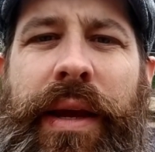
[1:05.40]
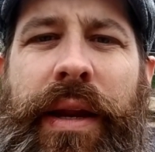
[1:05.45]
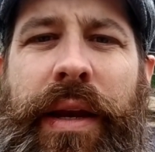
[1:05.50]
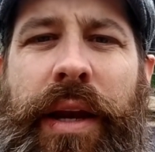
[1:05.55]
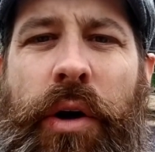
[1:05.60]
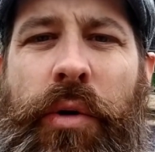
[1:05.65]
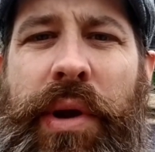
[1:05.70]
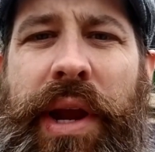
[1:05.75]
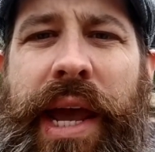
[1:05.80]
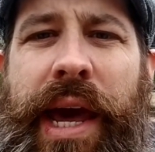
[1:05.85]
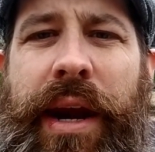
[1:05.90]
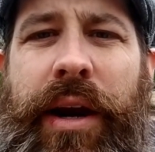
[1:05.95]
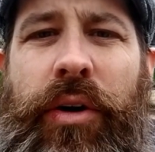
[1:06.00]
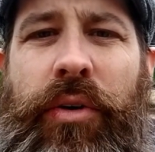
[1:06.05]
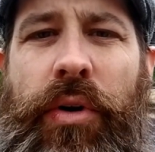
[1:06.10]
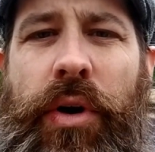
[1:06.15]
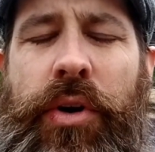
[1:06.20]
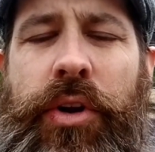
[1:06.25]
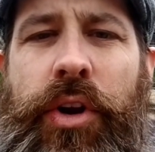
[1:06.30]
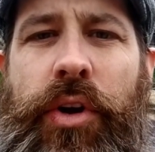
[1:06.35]
Knowing how to
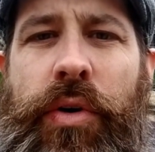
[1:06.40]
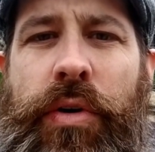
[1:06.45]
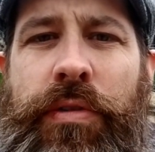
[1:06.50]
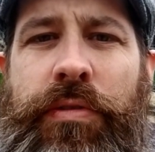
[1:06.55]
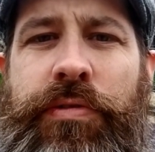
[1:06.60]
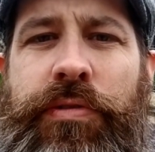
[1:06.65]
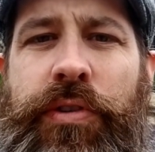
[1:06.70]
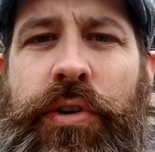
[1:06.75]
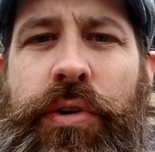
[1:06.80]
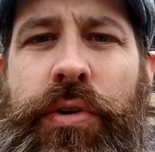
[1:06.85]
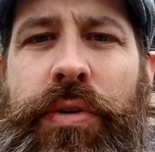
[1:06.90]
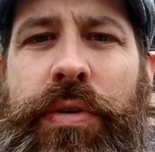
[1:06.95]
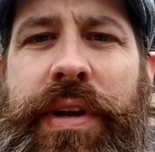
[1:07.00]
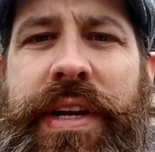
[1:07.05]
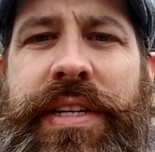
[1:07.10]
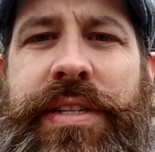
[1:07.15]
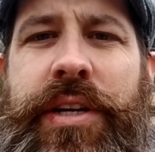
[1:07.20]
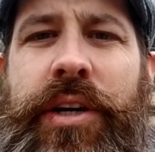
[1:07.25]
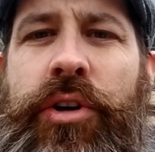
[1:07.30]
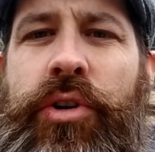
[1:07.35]
grow your own food
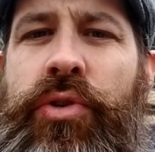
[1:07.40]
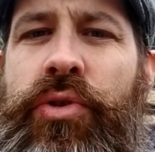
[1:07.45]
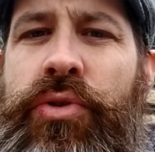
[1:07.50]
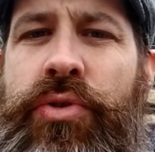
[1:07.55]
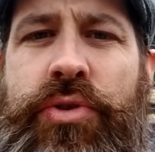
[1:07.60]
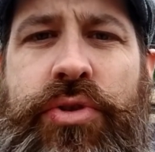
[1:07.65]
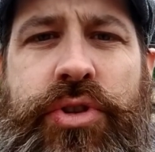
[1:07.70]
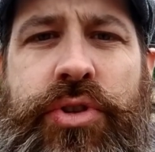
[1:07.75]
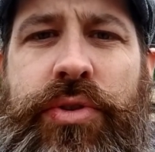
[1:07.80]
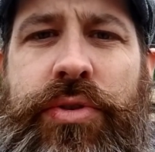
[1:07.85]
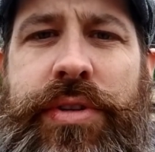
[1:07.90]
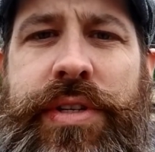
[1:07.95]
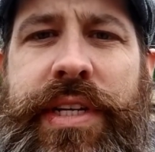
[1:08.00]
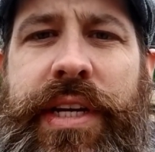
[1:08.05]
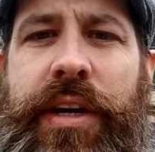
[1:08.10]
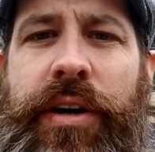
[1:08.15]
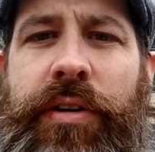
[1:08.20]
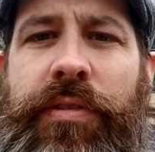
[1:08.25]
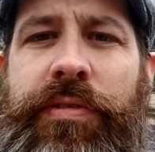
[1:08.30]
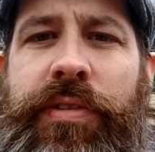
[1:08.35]
is a crucial
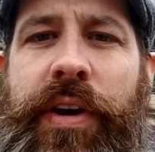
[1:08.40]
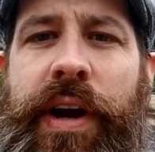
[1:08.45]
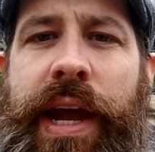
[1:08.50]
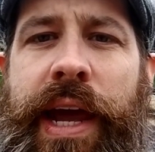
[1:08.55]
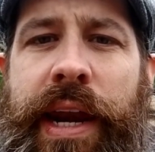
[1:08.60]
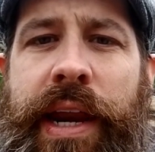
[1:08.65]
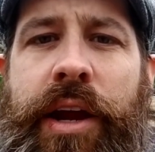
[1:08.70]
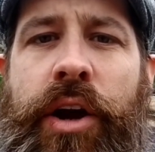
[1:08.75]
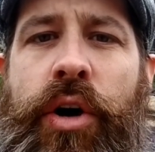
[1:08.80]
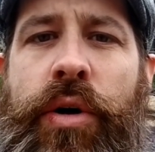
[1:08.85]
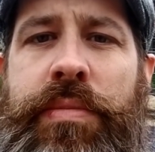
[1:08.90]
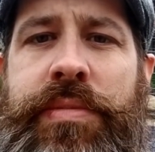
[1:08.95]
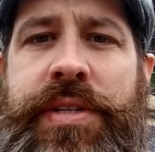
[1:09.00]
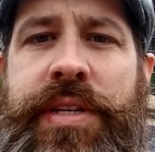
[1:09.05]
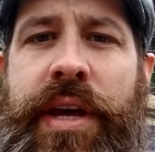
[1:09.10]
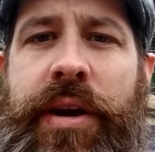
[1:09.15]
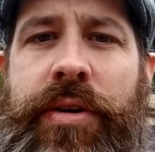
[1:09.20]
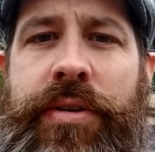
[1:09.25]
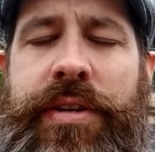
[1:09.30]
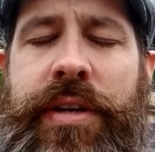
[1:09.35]
skill for any
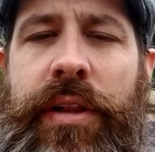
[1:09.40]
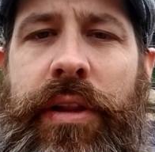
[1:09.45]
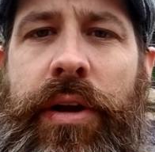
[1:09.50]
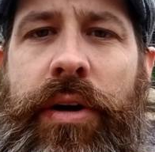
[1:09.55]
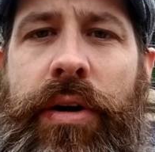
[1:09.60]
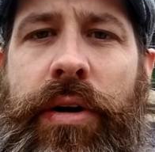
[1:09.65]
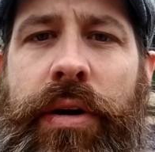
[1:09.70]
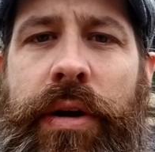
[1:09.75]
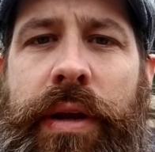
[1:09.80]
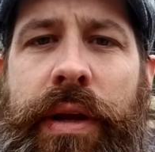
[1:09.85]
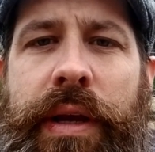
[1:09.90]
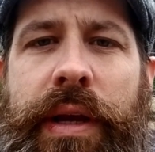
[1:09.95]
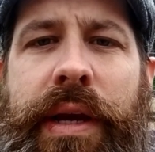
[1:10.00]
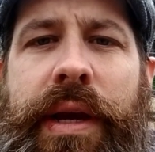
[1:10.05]
homesteader to learn.